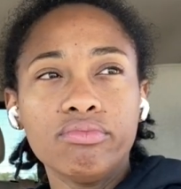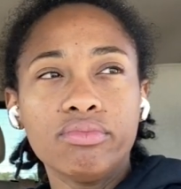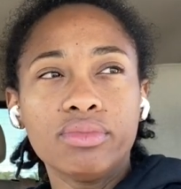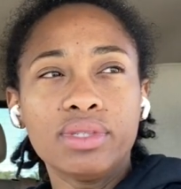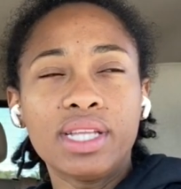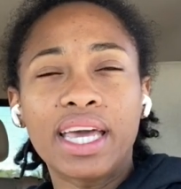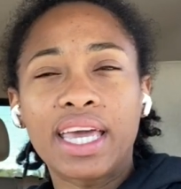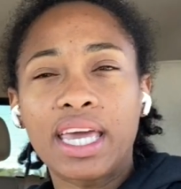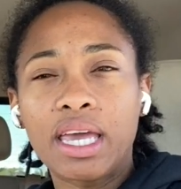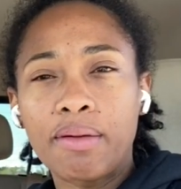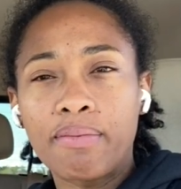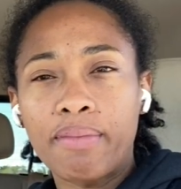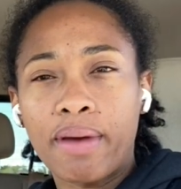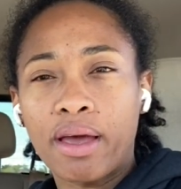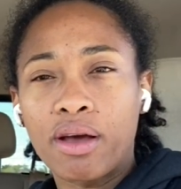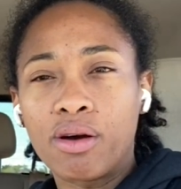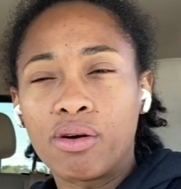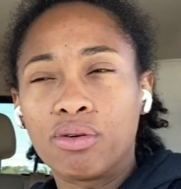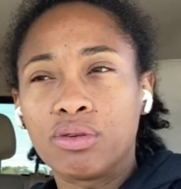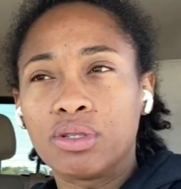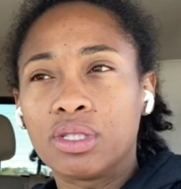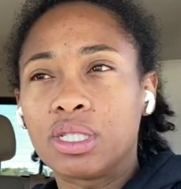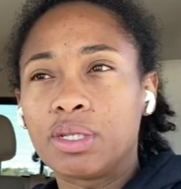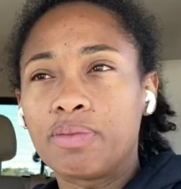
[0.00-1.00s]
like in my
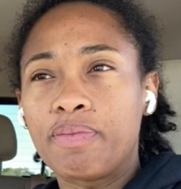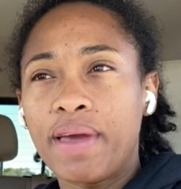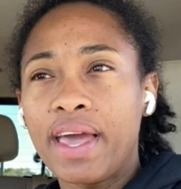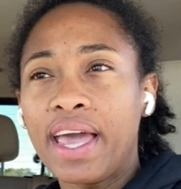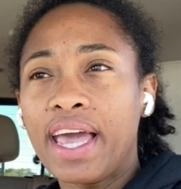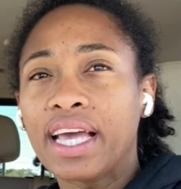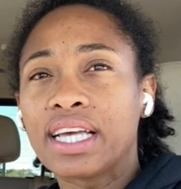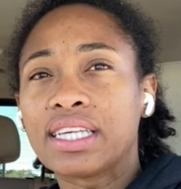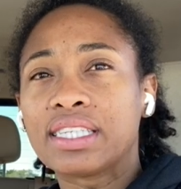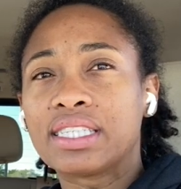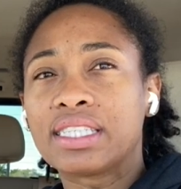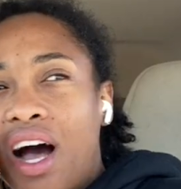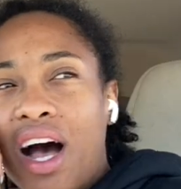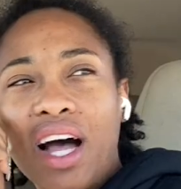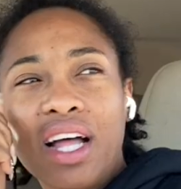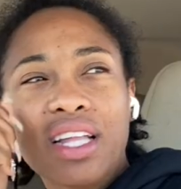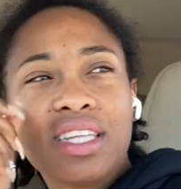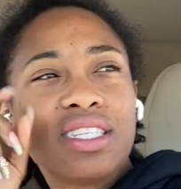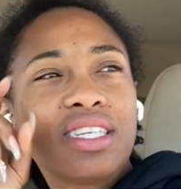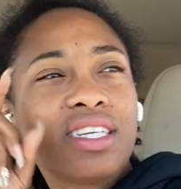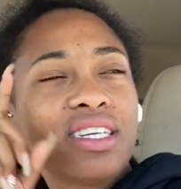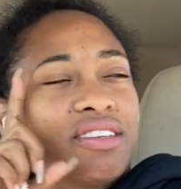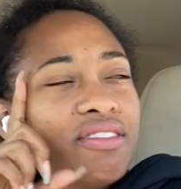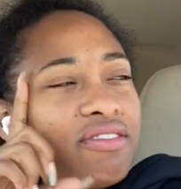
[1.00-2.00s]
own space.
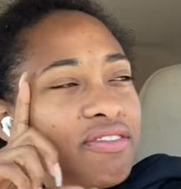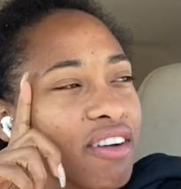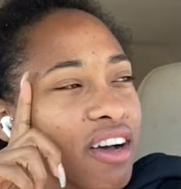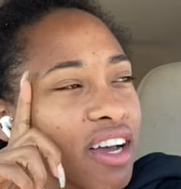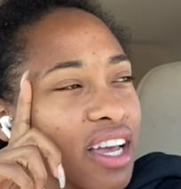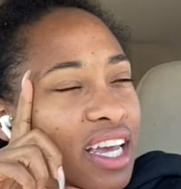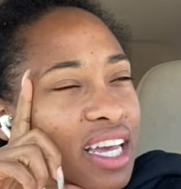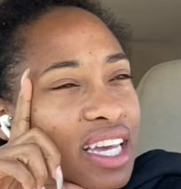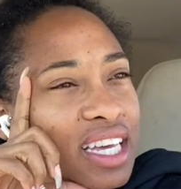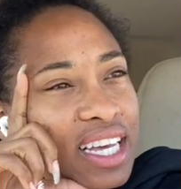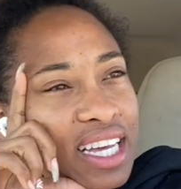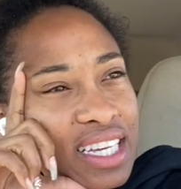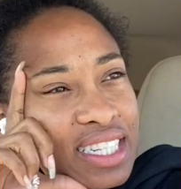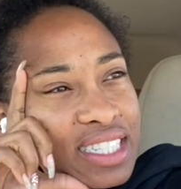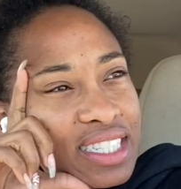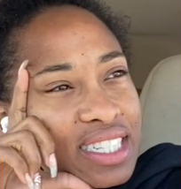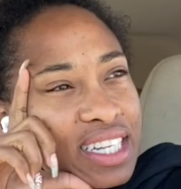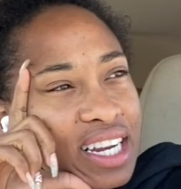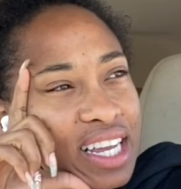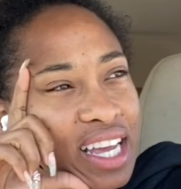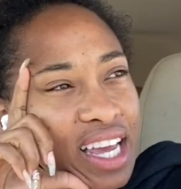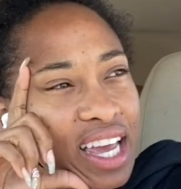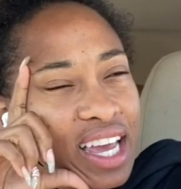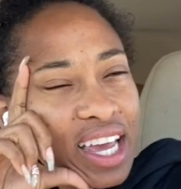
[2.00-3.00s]
Until fucking
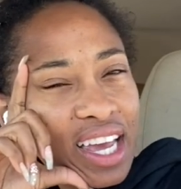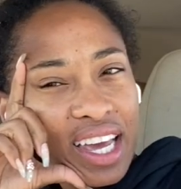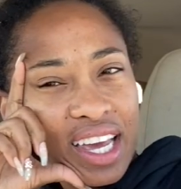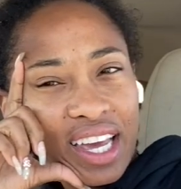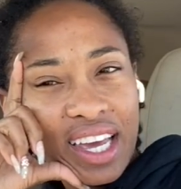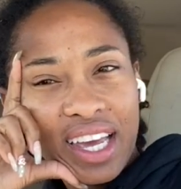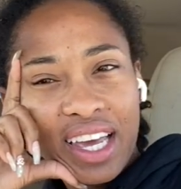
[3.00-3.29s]
yesterday.